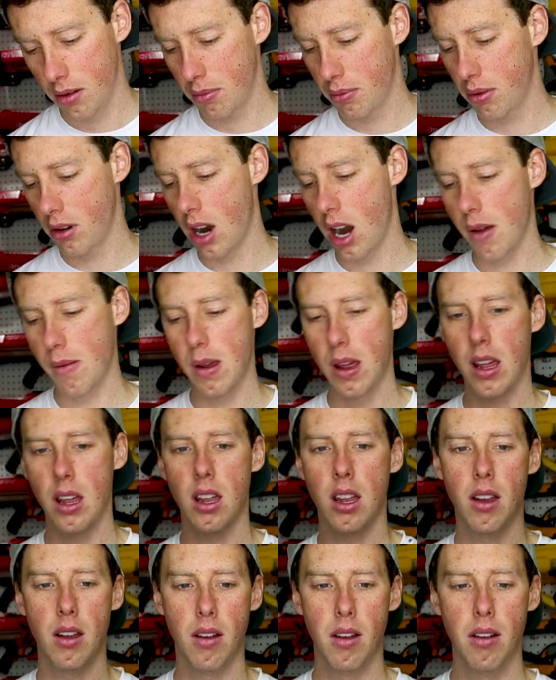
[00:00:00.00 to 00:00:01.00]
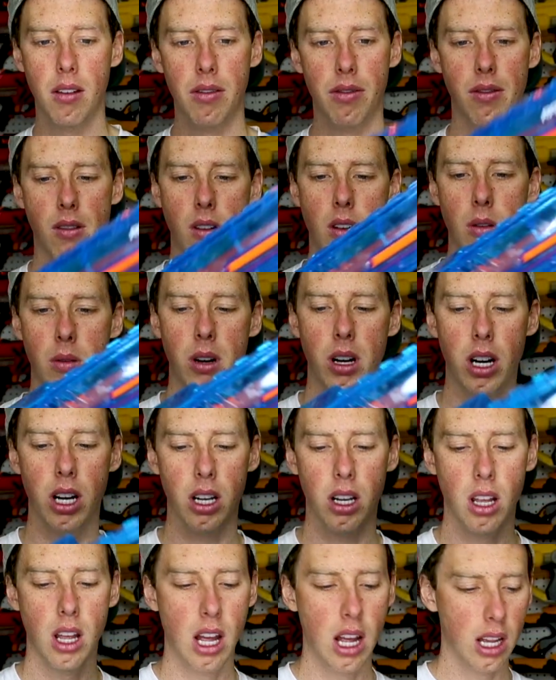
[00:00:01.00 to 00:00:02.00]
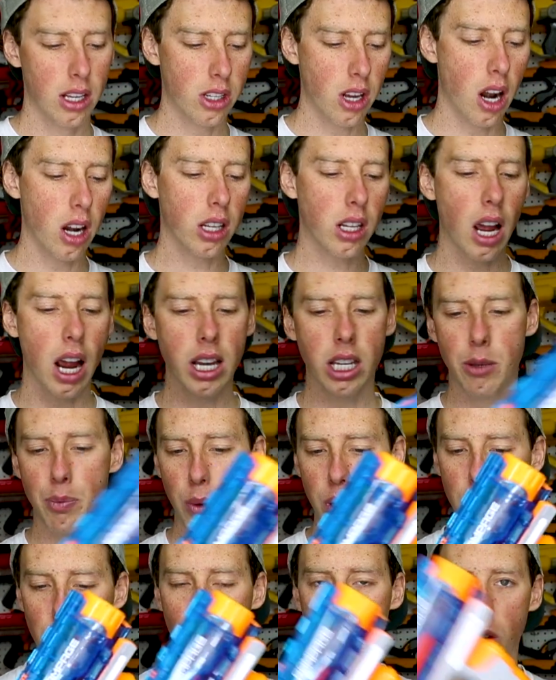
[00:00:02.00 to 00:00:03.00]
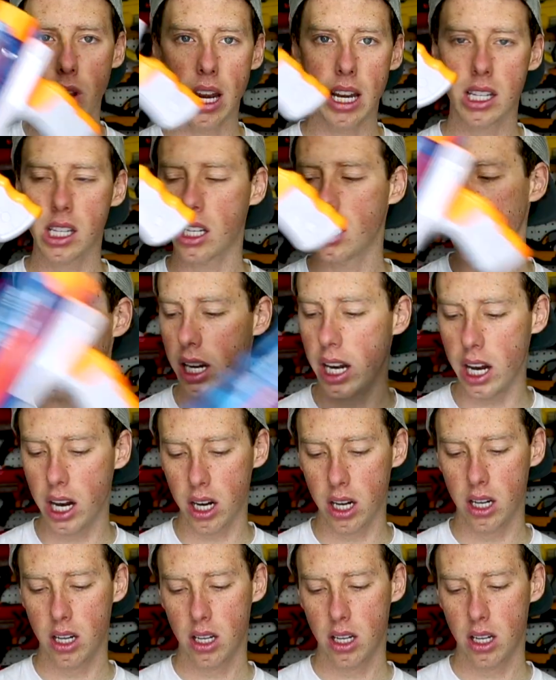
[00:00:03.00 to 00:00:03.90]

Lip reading: prime it, forward. Sonic Ice is pretty cool that it's clear.